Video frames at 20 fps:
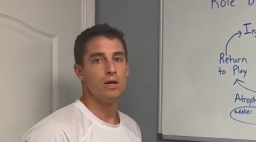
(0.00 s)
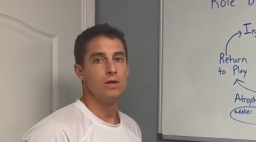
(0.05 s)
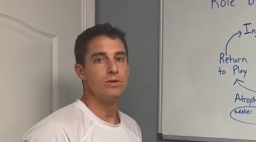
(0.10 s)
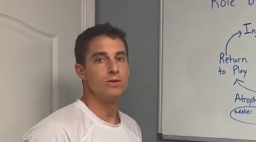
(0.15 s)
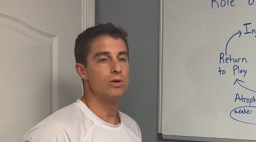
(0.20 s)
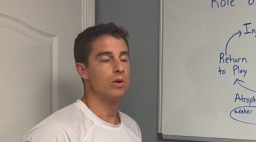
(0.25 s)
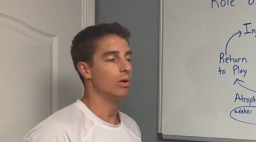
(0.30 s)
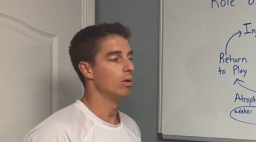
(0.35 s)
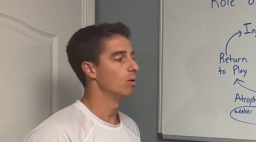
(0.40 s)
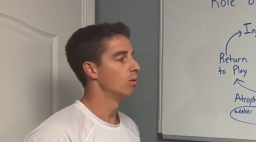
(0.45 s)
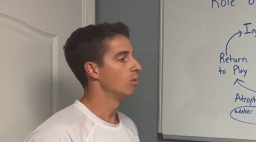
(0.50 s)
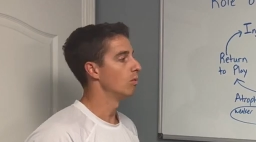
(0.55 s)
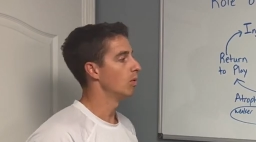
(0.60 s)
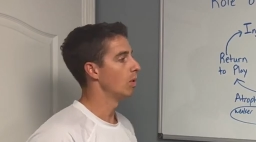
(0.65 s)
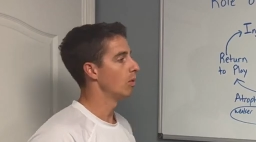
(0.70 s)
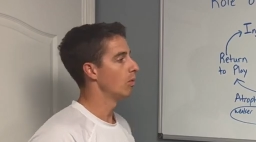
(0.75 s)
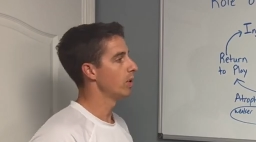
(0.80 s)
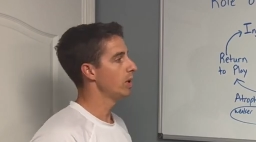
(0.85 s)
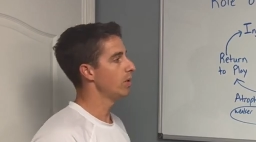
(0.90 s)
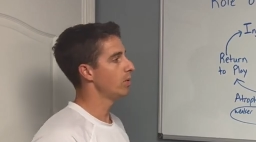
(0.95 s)
So
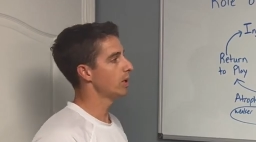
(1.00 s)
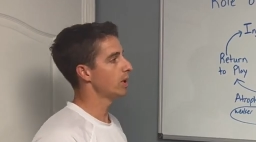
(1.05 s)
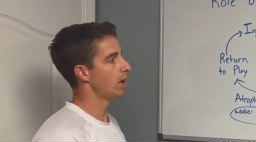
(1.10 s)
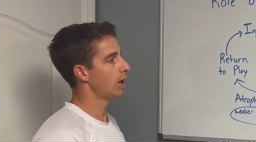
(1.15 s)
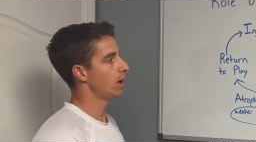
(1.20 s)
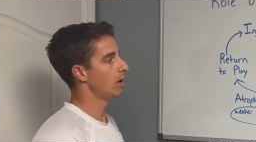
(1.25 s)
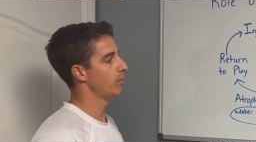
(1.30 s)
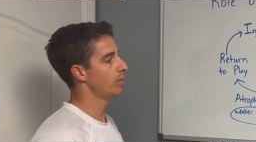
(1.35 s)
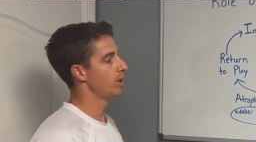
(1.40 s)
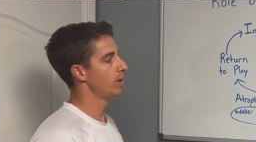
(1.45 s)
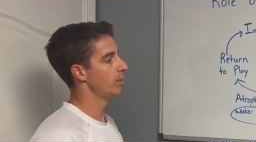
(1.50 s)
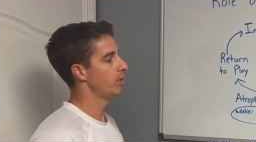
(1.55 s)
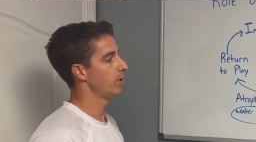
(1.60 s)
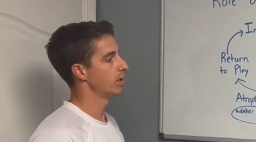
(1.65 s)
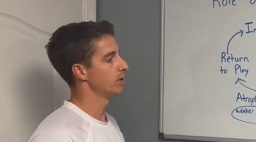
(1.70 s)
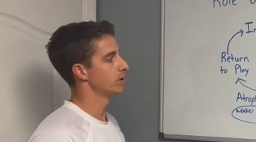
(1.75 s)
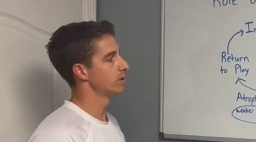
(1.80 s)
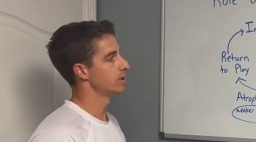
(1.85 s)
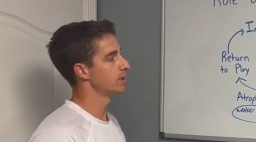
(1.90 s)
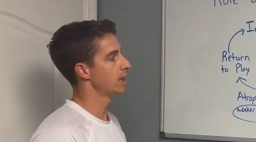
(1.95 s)
what we want to help people
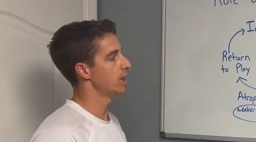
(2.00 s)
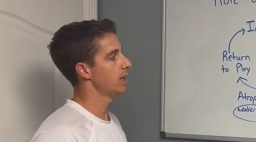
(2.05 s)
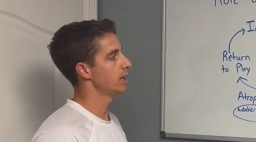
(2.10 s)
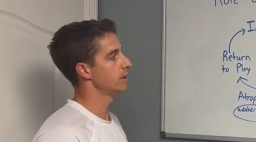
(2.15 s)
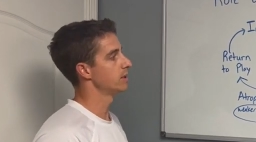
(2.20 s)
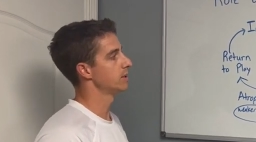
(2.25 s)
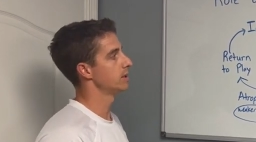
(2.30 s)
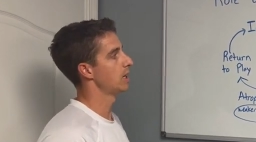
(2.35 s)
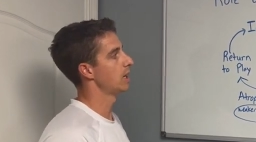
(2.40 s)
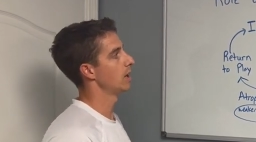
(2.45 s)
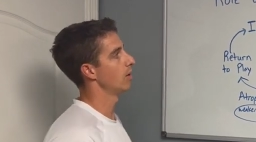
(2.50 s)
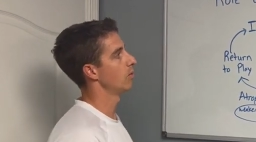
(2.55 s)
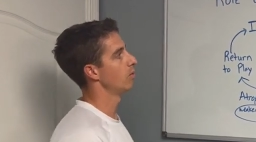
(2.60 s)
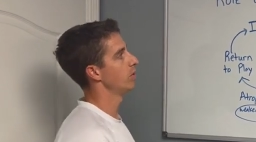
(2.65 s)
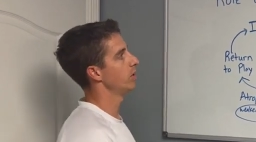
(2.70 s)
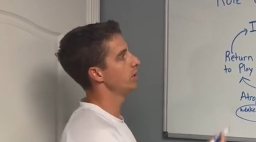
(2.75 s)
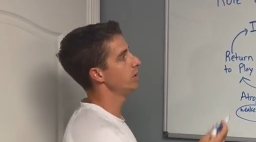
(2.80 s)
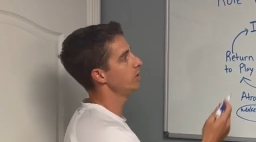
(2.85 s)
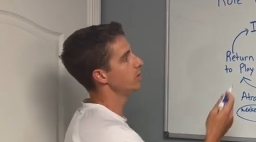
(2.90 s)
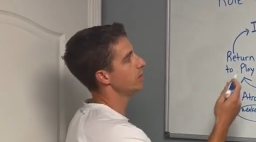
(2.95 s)
understand is that
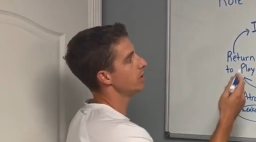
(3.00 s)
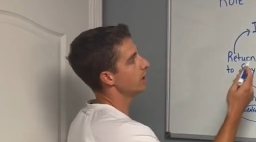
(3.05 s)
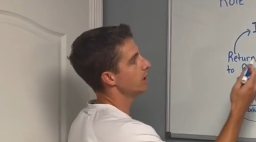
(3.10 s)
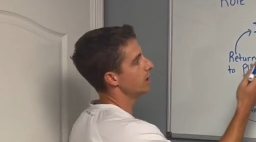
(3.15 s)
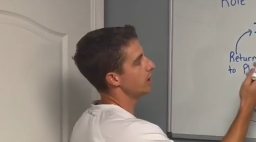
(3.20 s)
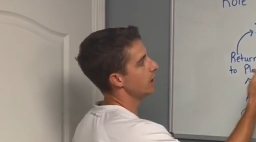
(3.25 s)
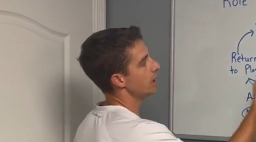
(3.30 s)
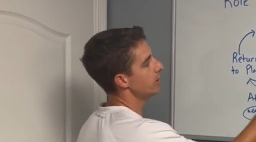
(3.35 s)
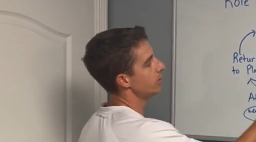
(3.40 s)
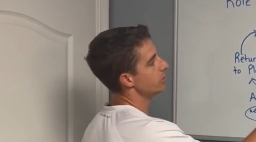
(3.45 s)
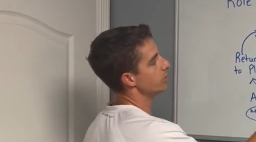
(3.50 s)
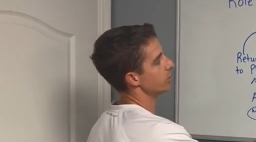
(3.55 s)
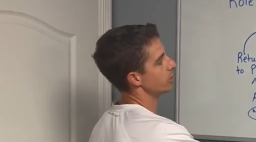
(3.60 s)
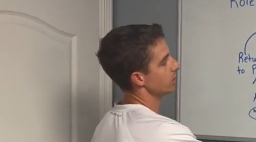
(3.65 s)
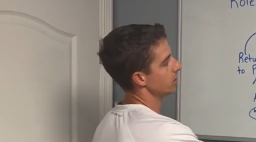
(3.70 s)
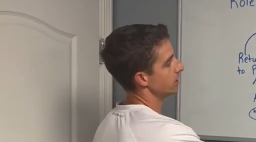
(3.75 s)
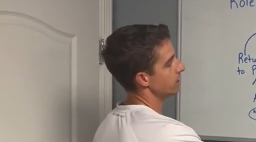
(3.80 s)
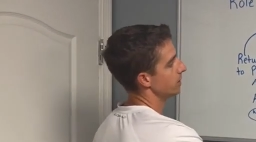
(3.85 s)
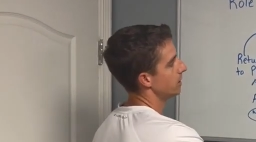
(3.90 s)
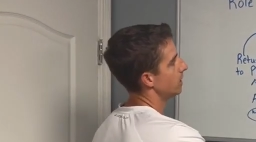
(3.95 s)
when you get
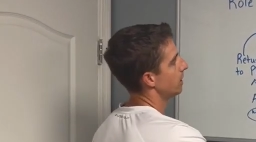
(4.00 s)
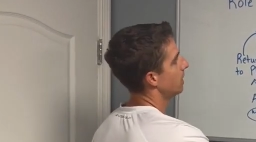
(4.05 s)
injured,